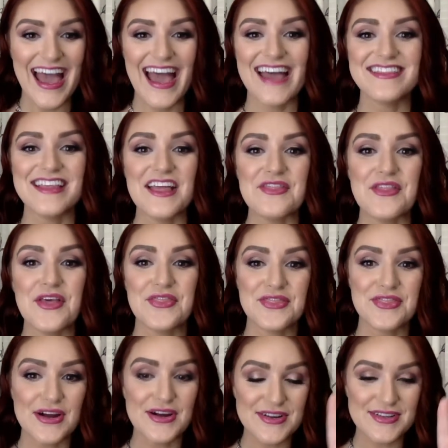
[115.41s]
And then the
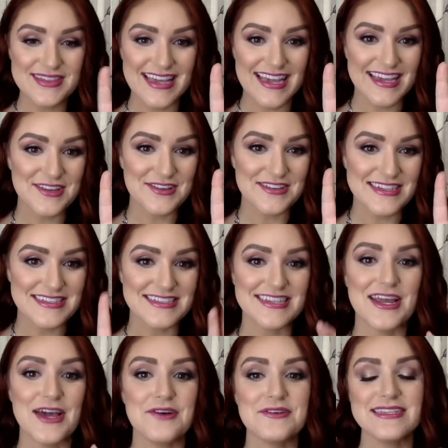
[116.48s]
third thing you need to
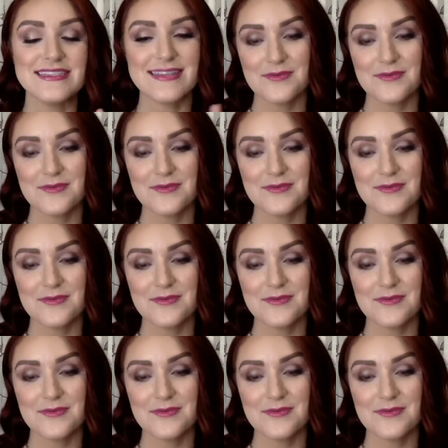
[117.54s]
know is